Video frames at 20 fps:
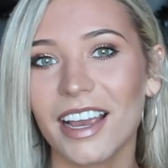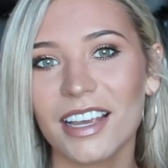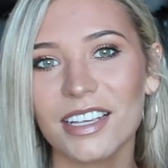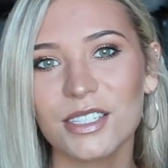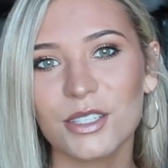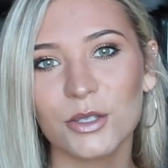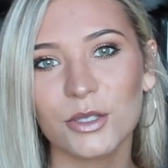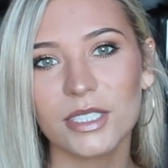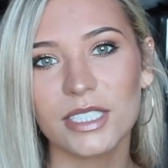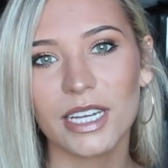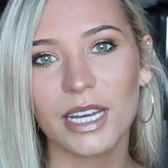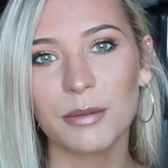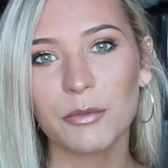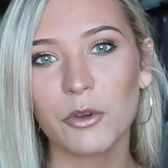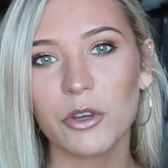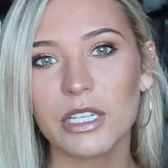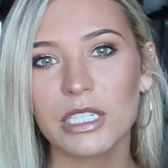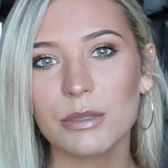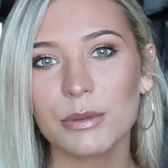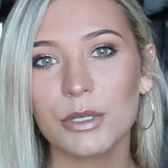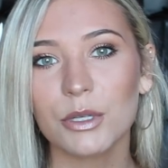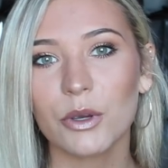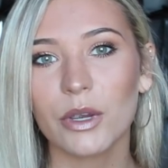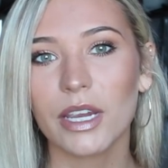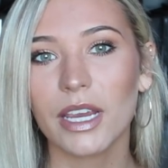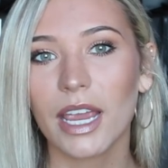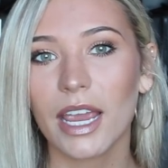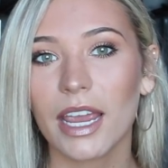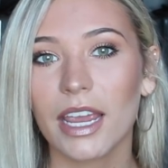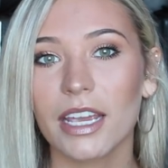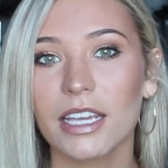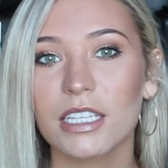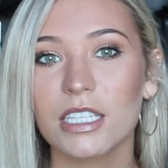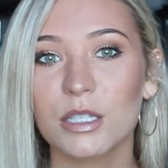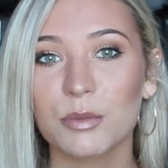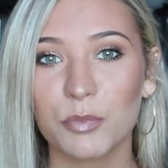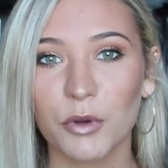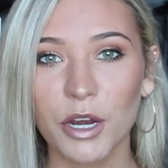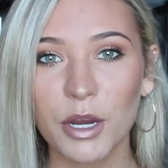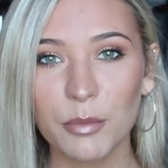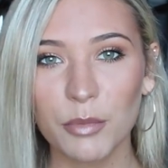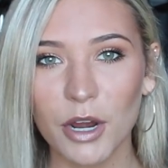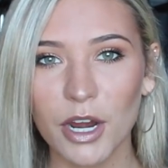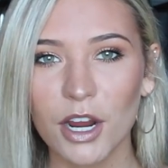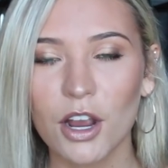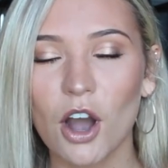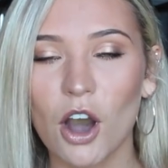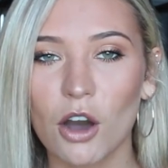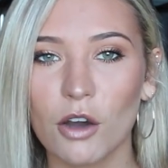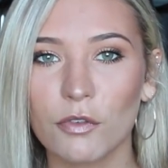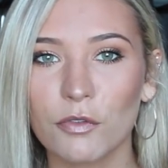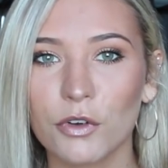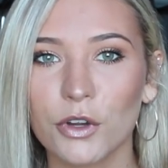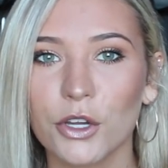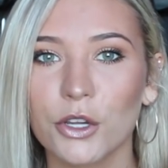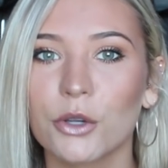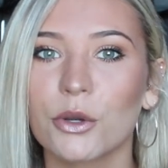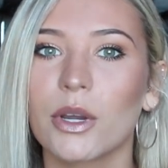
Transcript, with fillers: guys, so today I'm going to be doing a spring break haul for you